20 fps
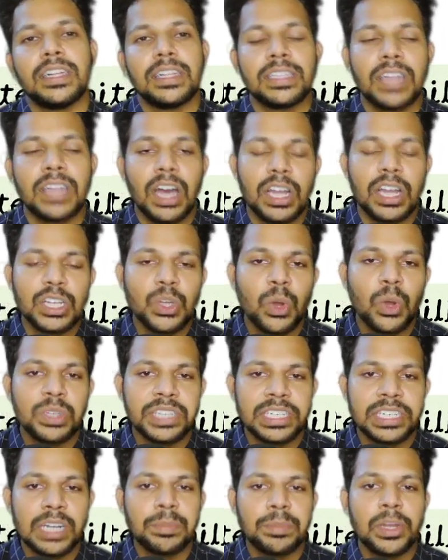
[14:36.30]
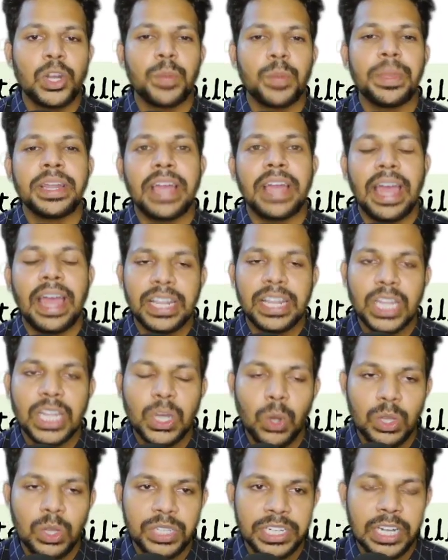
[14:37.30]
the unconjugated bilirubin and the
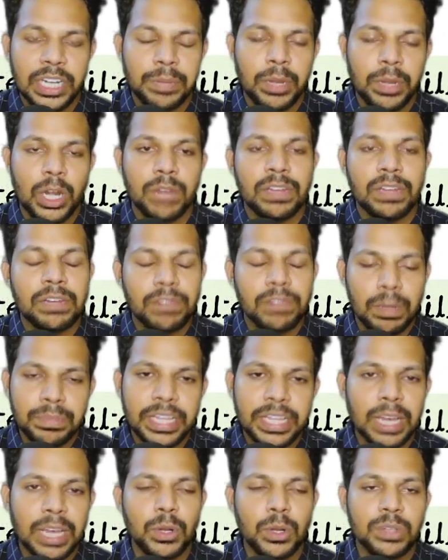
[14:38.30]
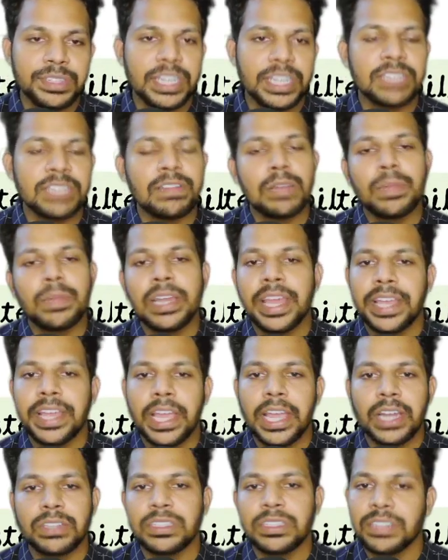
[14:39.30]
conjugated bilirubin from the hepatocytes will be
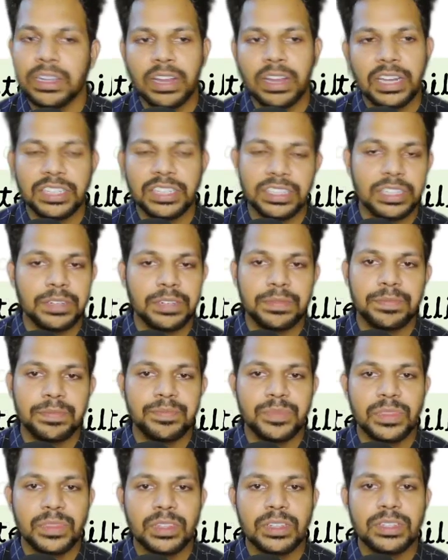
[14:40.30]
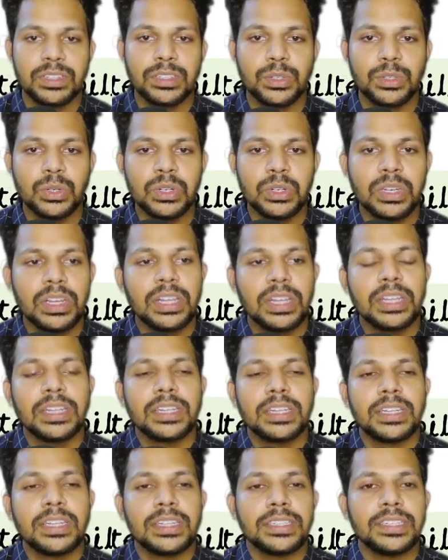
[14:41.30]
leaking into the circulation. So
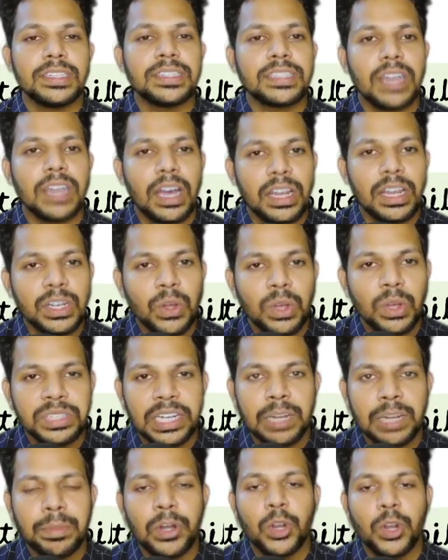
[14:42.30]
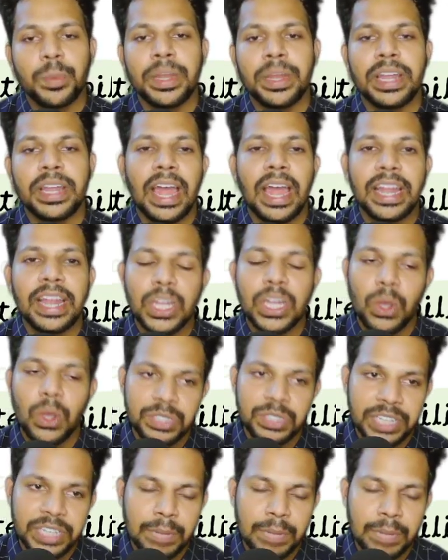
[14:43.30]
this unconjugated bilirubin and the
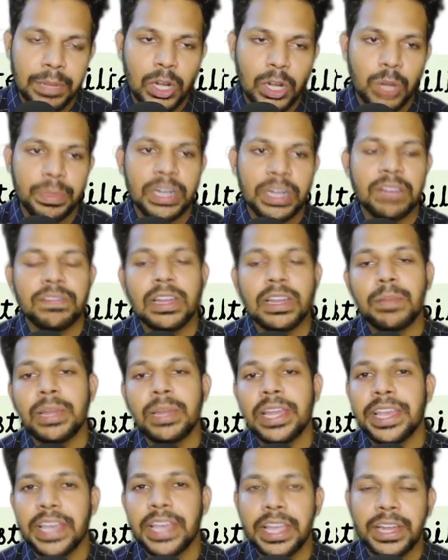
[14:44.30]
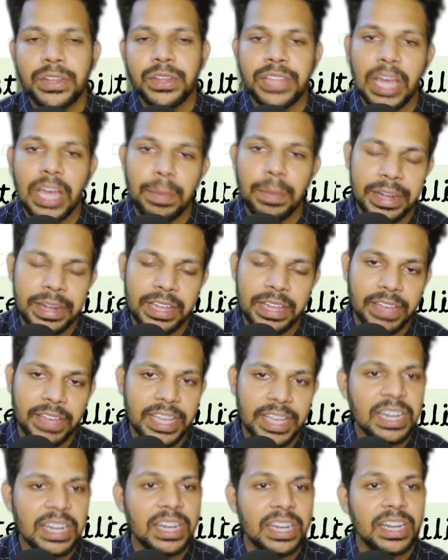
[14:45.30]
conjugated bilirubin will be leaking into the hepatic
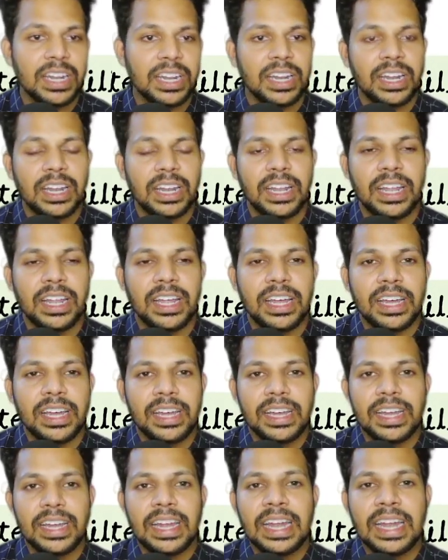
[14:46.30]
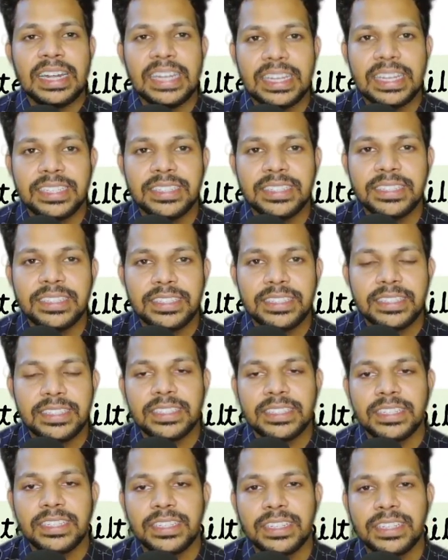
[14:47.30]
vein, and hence